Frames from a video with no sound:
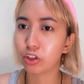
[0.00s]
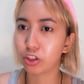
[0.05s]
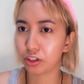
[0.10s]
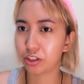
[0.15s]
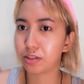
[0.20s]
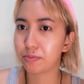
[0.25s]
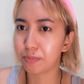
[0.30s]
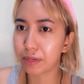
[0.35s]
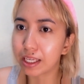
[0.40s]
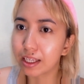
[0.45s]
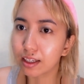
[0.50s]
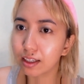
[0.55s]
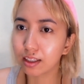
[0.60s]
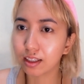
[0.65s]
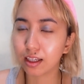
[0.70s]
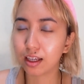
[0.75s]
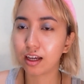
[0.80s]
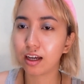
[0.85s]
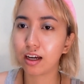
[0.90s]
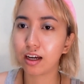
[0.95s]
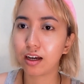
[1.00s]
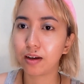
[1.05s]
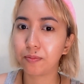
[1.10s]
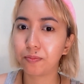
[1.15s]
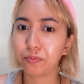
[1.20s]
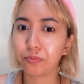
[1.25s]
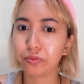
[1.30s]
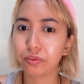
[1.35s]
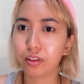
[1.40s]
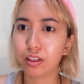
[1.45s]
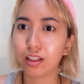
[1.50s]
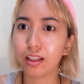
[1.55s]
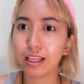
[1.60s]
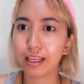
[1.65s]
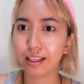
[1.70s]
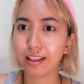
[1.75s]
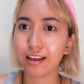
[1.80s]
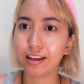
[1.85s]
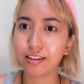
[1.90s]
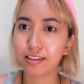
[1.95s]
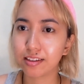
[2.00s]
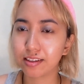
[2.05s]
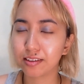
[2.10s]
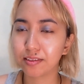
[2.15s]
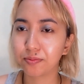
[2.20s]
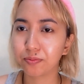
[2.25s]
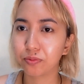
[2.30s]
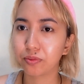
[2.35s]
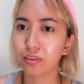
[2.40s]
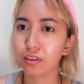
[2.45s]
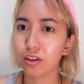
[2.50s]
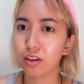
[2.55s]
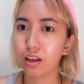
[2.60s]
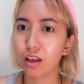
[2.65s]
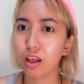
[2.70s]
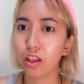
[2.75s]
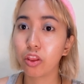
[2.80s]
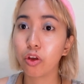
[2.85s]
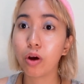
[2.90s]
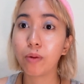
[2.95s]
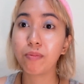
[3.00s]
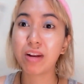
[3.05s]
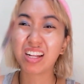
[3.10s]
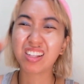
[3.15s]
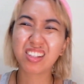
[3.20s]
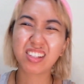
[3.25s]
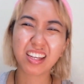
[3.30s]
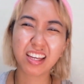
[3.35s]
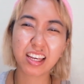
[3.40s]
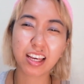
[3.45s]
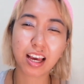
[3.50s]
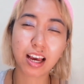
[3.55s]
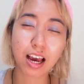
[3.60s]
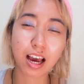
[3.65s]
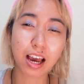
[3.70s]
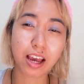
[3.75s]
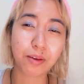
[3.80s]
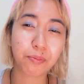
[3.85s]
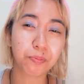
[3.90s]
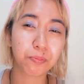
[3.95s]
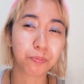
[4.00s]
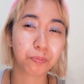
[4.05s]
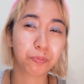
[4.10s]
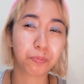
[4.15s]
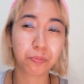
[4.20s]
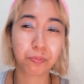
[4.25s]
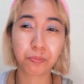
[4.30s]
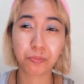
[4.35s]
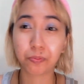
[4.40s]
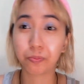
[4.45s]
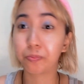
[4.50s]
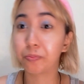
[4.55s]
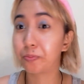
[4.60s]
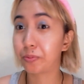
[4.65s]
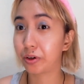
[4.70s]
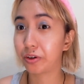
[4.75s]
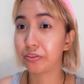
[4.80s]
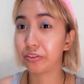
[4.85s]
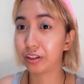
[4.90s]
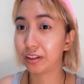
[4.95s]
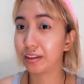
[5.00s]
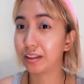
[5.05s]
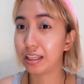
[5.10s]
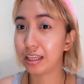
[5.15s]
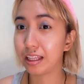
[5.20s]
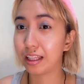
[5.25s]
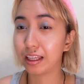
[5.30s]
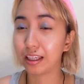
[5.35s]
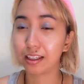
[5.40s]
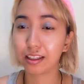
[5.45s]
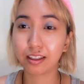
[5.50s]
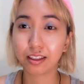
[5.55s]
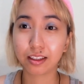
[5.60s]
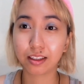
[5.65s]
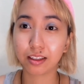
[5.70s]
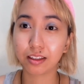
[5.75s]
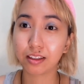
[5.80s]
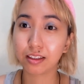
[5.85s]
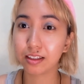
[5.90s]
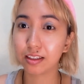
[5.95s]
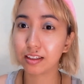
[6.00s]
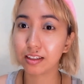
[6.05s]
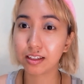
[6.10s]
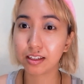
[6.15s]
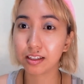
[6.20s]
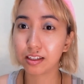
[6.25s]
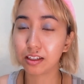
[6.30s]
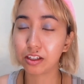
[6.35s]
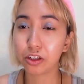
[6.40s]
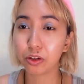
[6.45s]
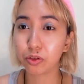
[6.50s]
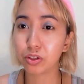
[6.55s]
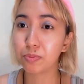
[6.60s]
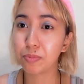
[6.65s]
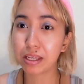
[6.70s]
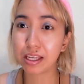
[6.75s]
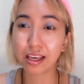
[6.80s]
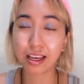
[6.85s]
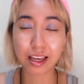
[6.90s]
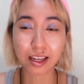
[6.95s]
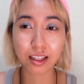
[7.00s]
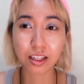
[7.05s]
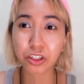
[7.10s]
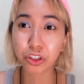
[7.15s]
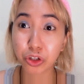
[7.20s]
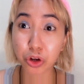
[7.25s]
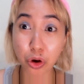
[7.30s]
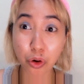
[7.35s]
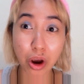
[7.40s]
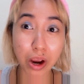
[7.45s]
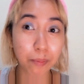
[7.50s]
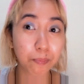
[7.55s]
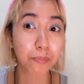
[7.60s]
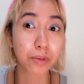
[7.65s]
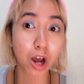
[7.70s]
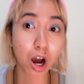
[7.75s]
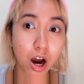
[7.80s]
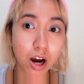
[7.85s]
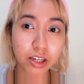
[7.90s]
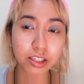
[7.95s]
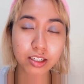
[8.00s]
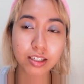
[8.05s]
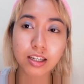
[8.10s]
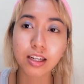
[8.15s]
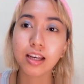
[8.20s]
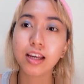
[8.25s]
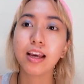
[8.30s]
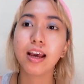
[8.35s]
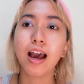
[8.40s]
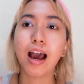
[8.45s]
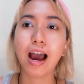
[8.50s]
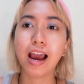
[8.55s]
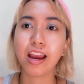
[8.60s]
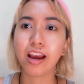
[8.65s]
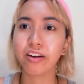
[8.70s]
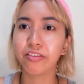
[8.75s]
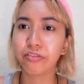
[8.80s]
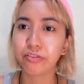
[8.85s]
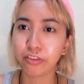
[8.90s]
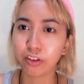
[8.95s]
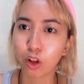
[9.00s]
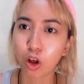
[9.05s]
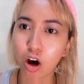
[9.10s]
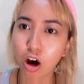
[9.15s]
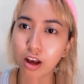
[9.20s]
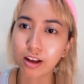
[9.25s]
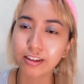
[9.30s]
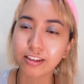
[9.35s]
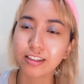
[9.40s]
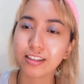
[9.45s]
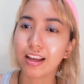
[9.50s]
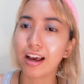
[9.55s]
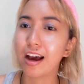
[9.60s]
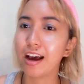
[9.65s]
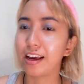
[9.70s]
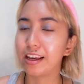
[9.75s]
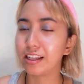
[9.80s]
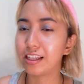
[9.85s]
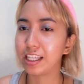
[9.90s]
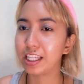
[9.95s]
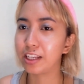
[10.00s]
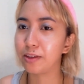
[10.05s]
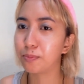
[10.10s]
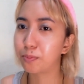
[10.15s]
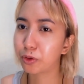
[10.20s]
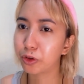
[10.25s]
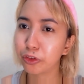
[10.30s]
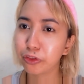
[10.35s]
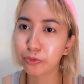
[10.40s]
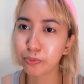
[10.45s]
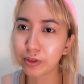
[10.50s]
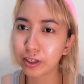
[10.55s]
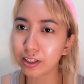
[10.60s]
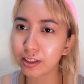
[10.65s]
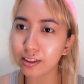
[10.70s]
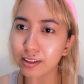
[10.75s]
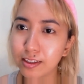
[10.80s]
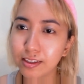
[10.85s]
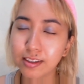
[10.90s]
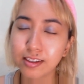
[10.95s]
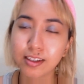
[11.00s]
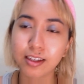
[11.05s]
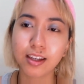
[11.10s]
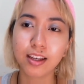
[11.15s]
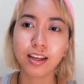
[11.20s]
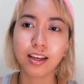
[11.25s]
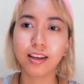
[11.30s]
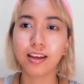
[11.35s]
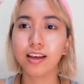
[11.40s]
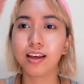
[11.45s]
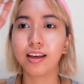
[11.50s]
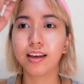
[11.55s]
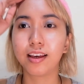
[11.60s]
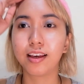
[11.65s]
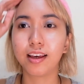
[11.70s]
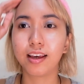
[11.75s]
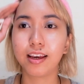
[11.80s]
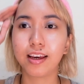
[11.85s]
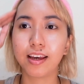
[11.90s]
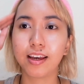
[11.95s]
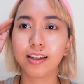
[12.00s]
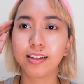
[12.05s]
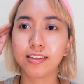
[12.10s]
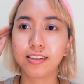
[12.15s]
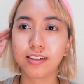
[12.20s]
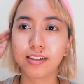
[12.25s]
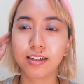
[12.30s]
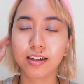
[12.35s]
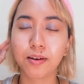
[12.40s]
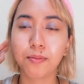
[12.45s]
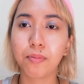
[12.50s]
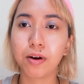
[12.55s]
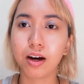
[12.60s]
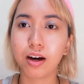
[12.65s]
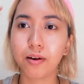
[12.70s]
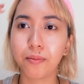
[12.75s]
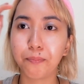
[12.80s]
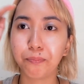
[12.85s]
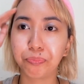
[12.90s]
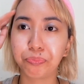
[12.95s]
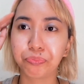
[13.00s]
speak like this. Though I'm not saying I'm perfectly like speaking English. No, I'm not. I have flaws. I made improvements, and but